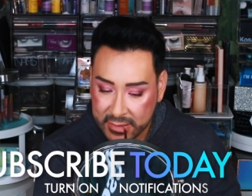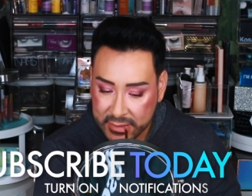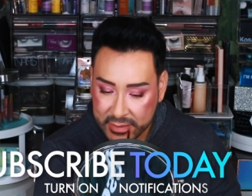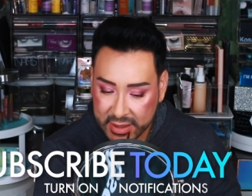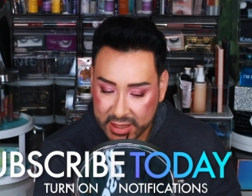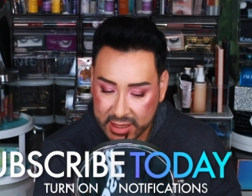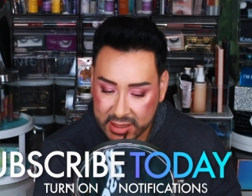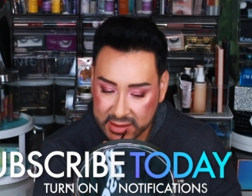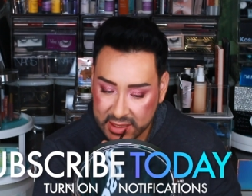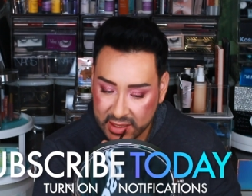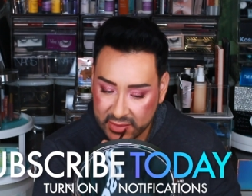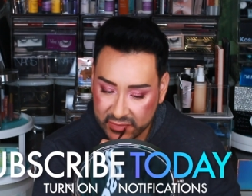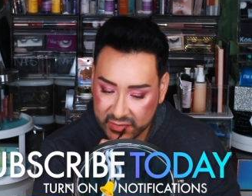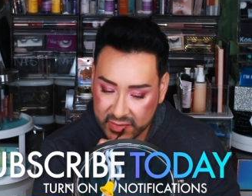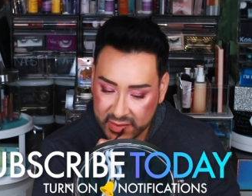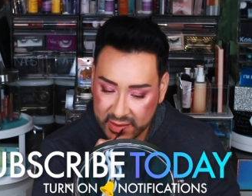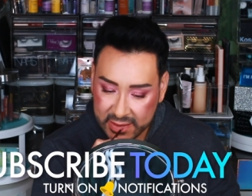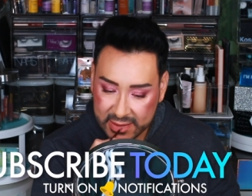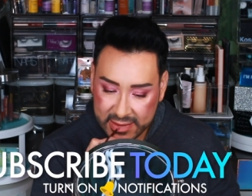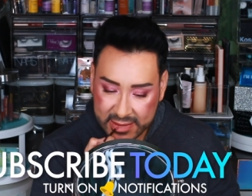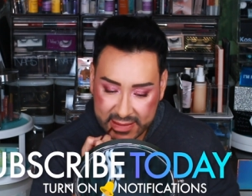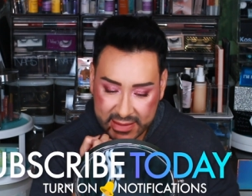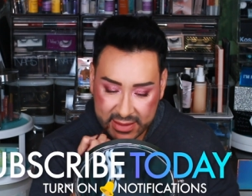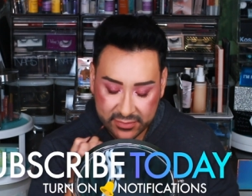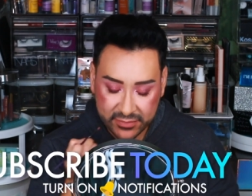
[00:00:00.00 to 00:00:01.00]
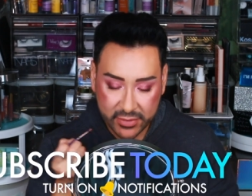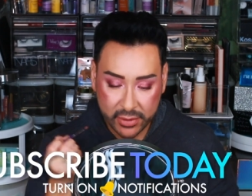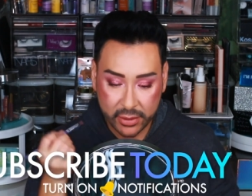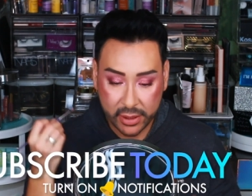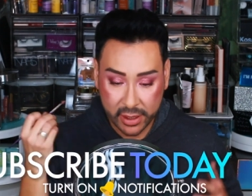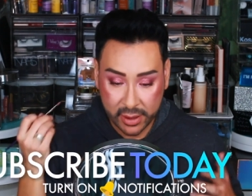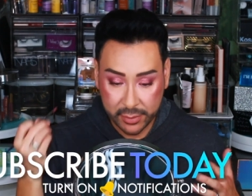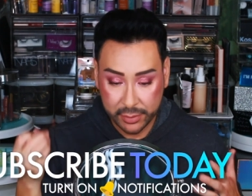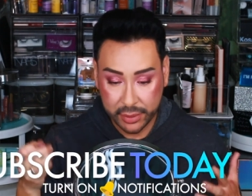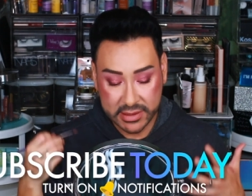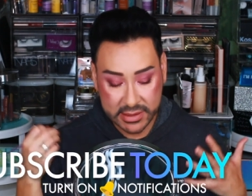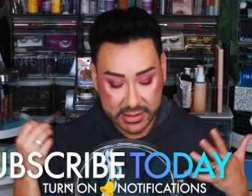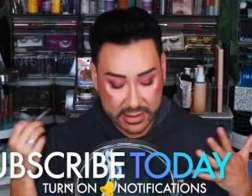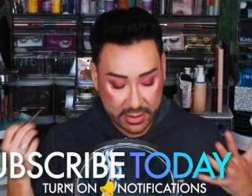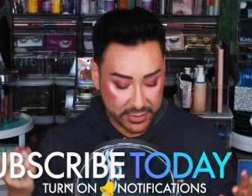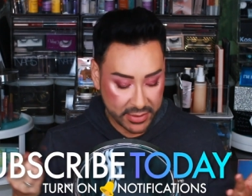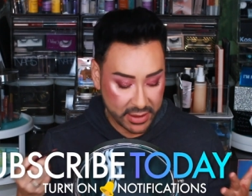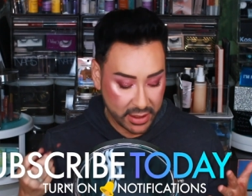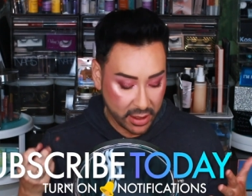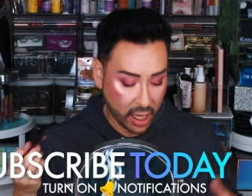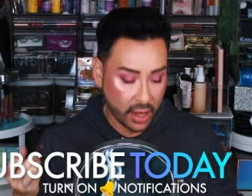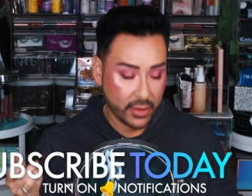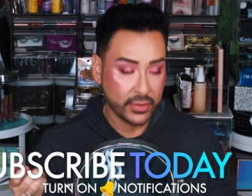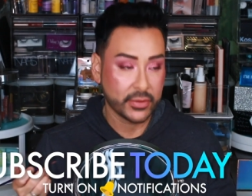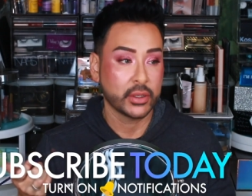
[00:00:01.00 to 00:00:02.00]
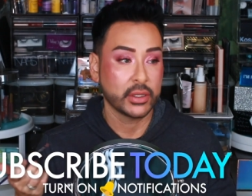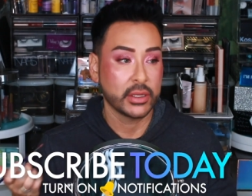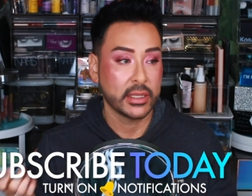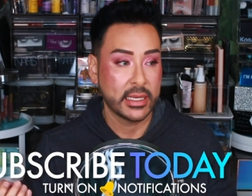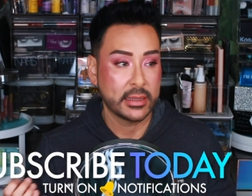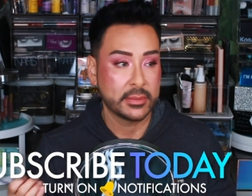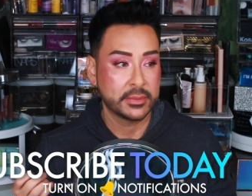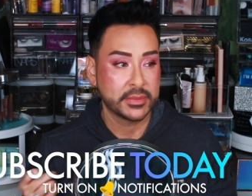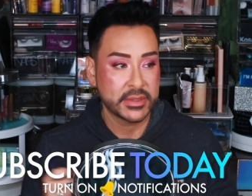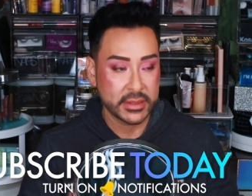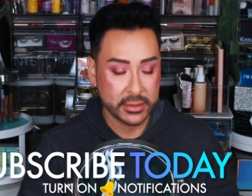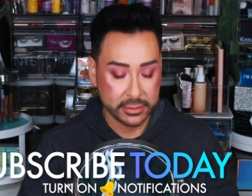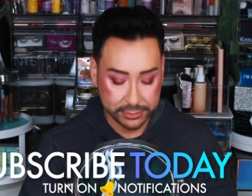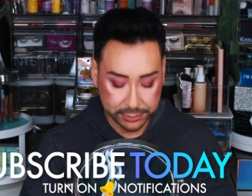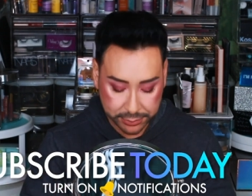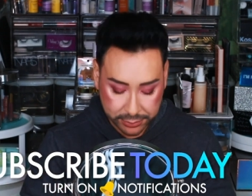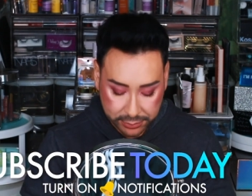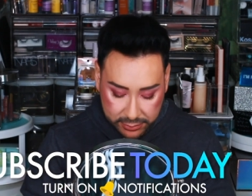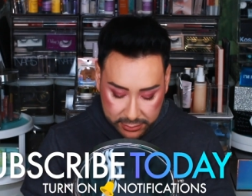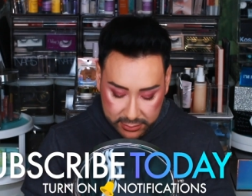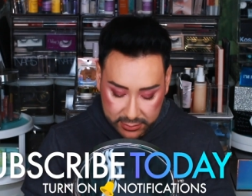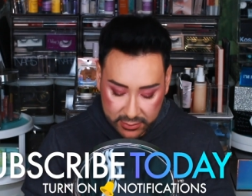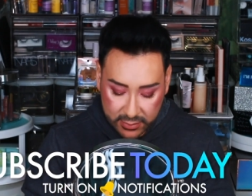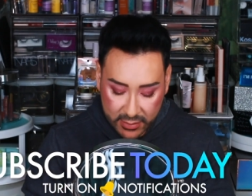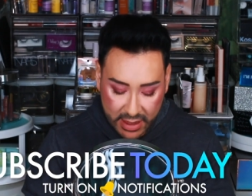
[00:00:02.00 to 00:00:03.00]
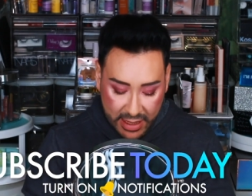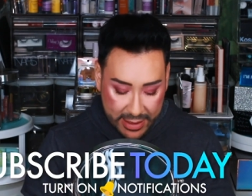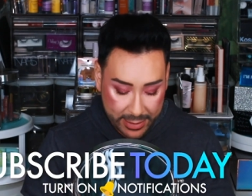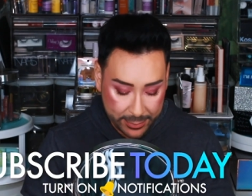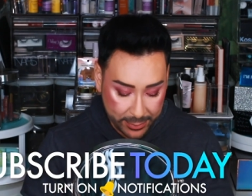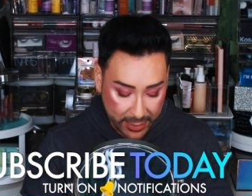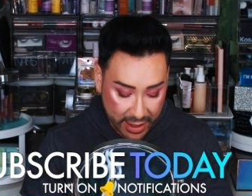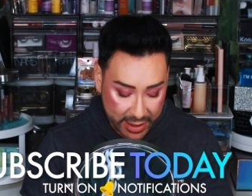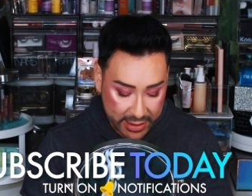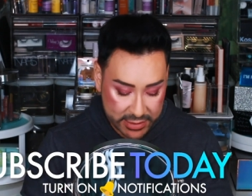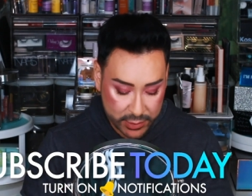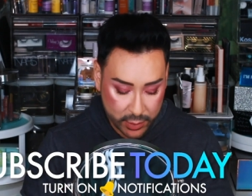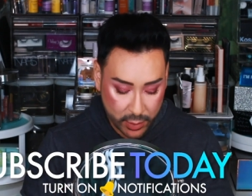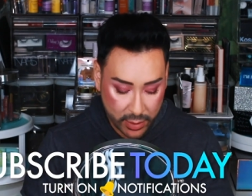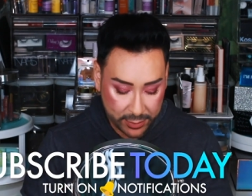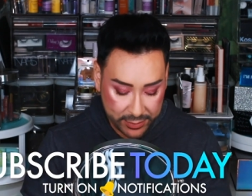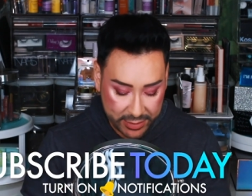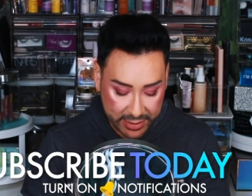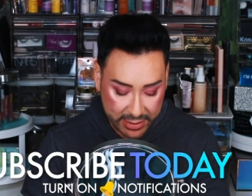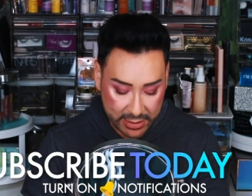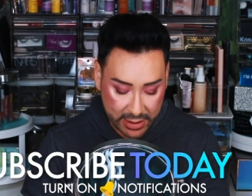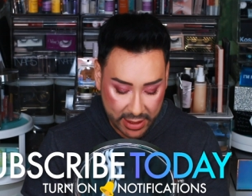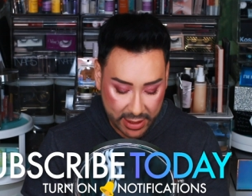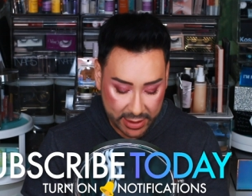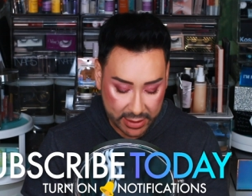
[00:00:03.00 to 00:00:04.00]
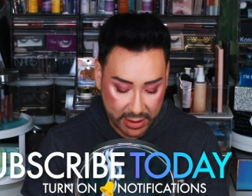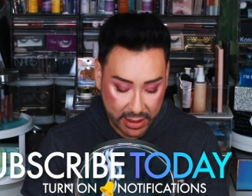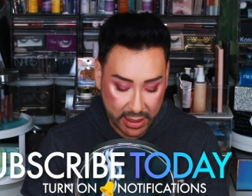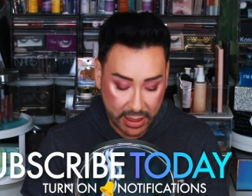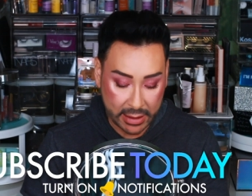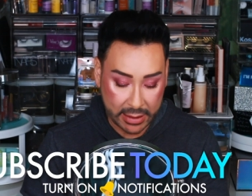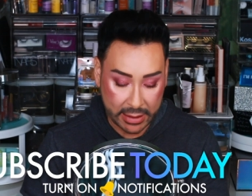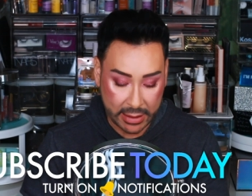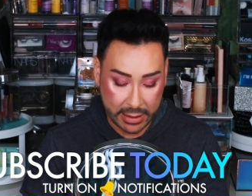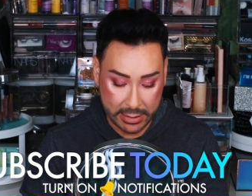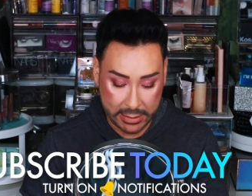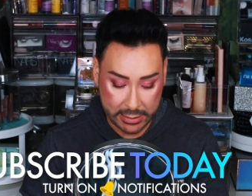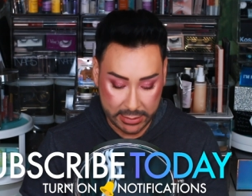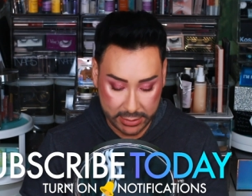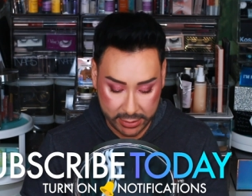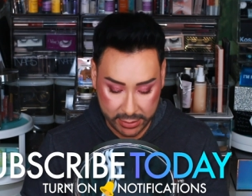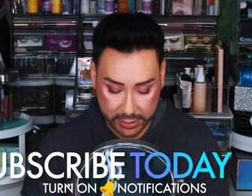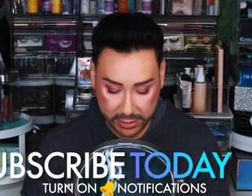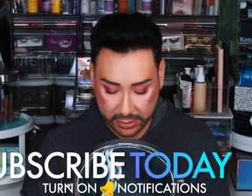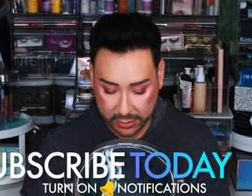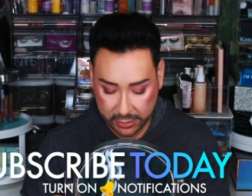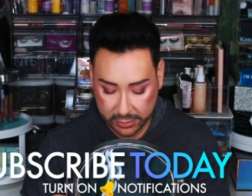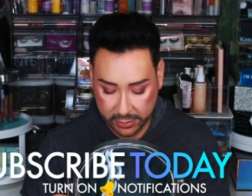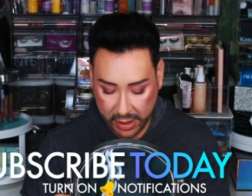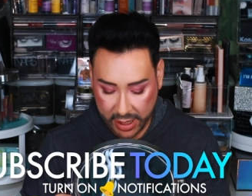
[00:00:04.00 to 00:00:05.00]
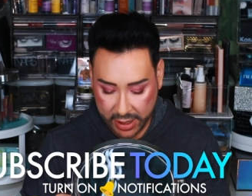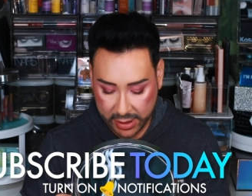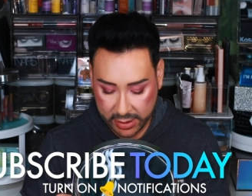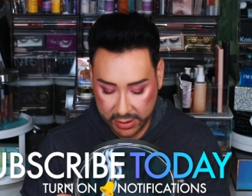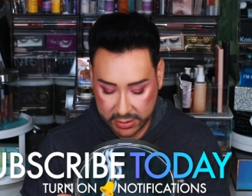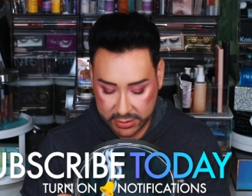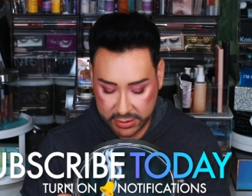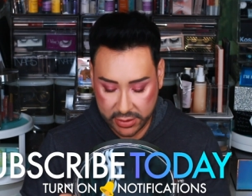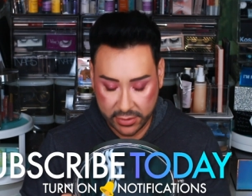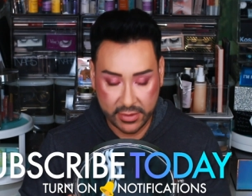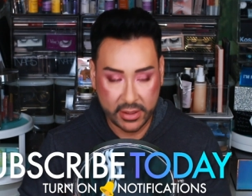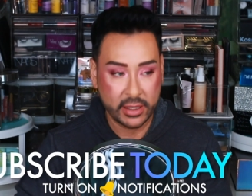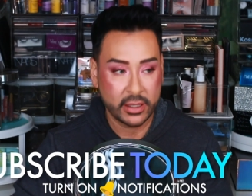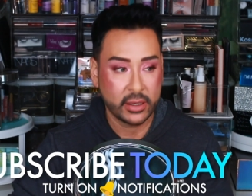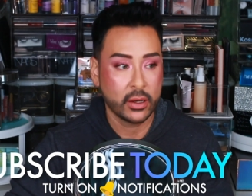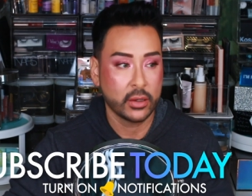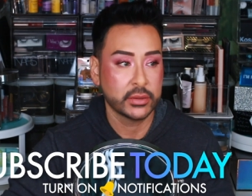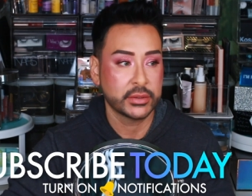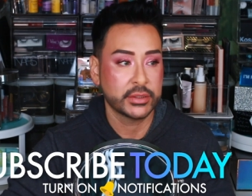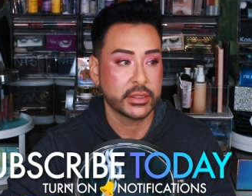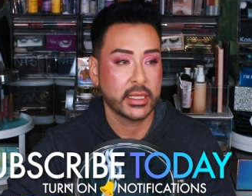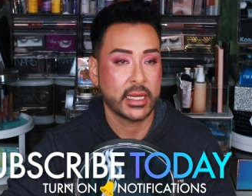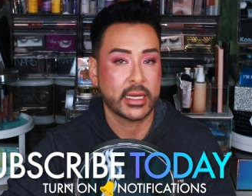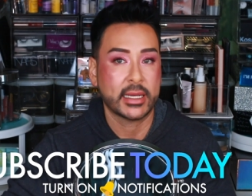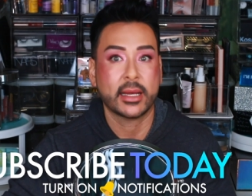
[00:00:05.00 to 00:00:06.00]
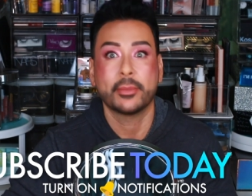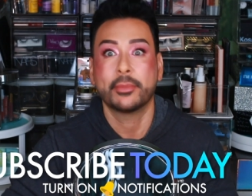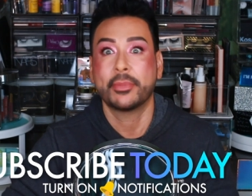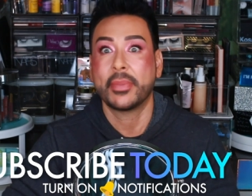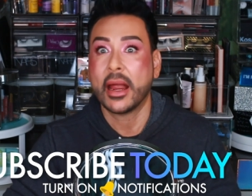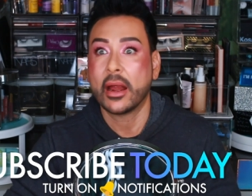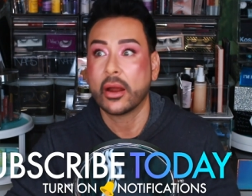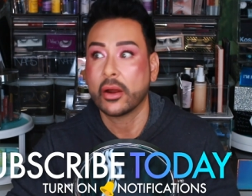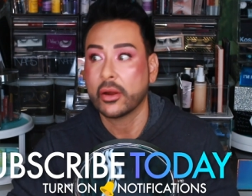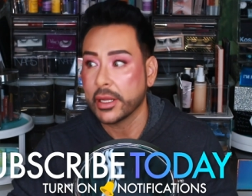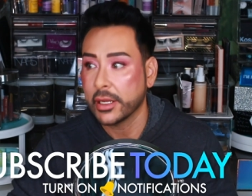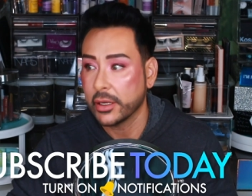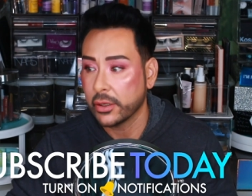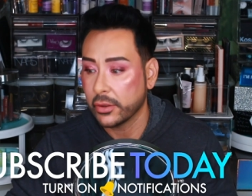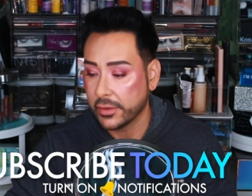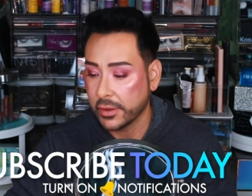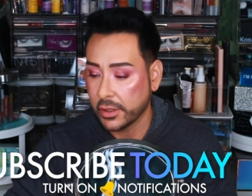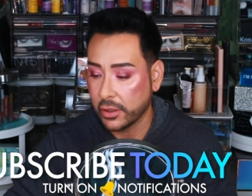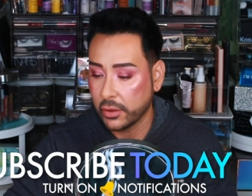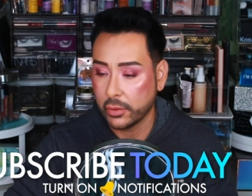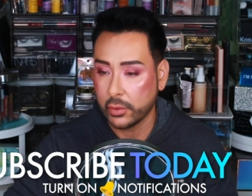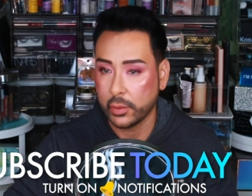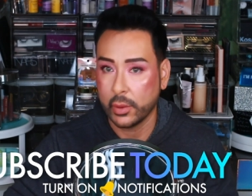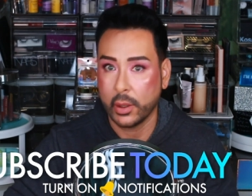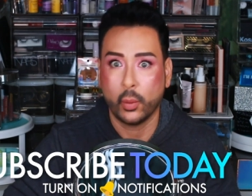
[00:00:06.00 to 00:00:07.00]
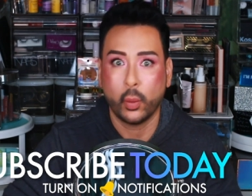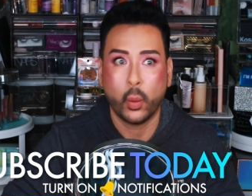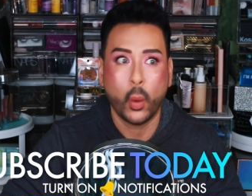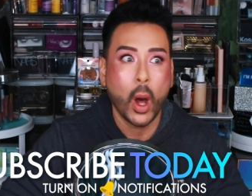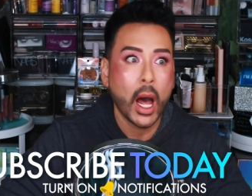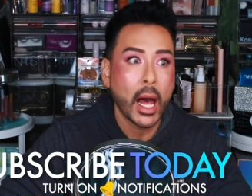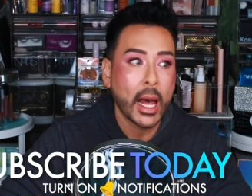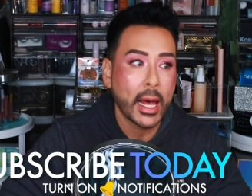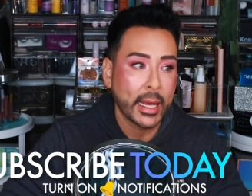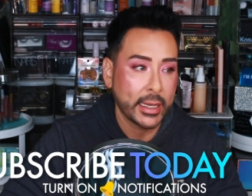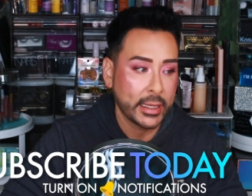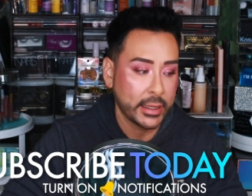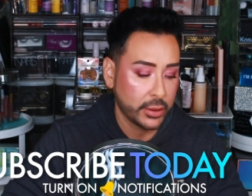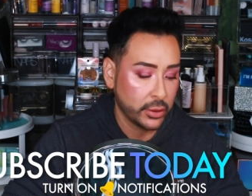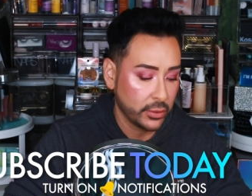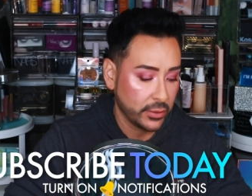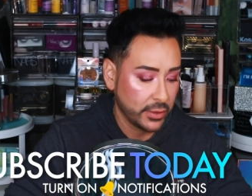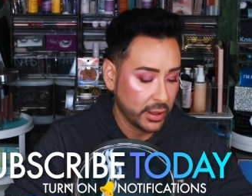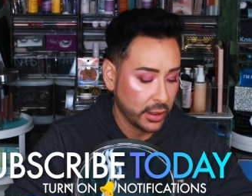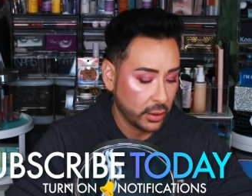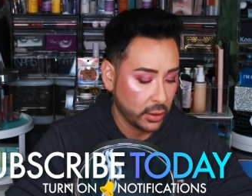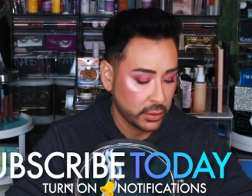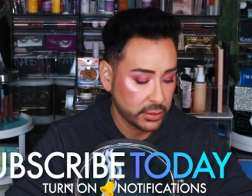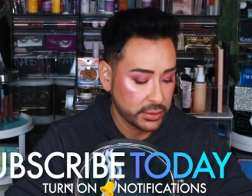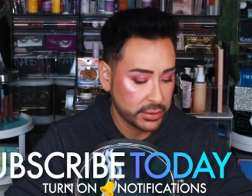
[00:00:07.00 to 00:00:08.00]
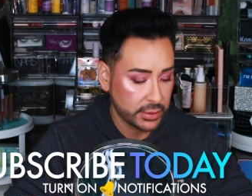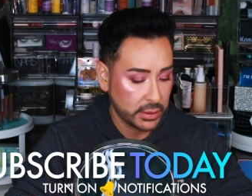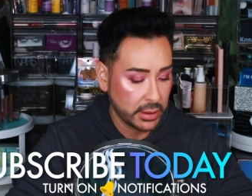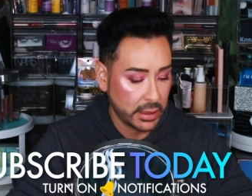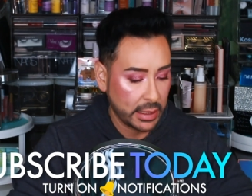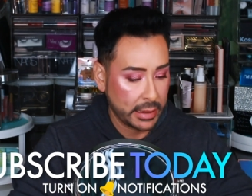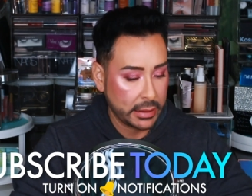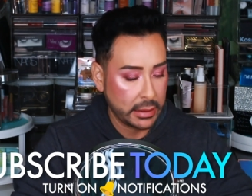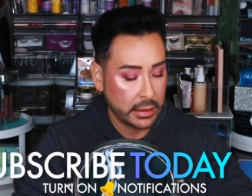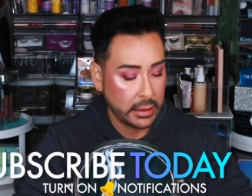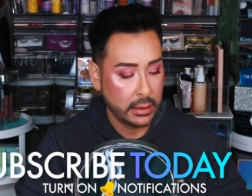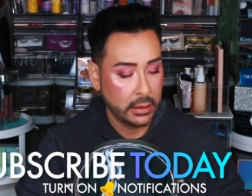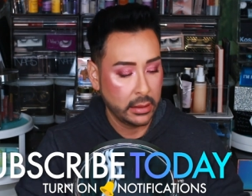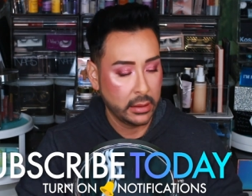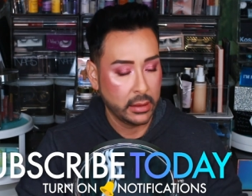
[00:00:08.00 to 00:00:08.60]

because they feel like if they're gonna put something on their lips, it might as well be like a color, right? So they go to like a berry, or they go to a wine, or they go to like